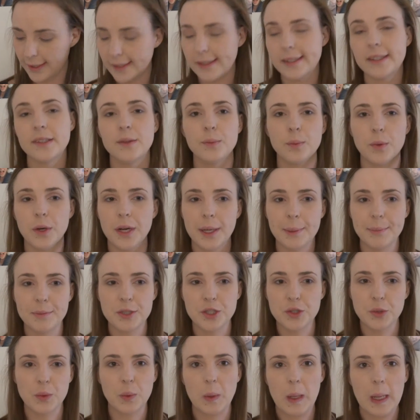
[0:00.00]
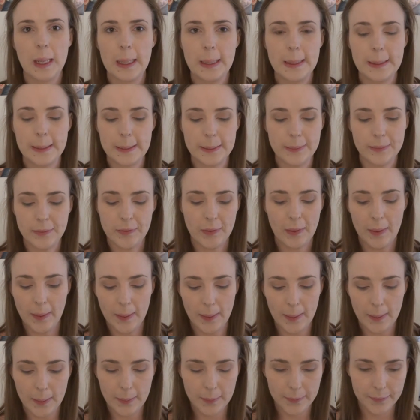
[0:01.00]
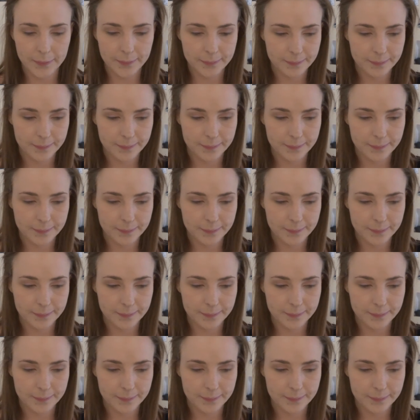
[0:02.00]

is what I'm trying to say.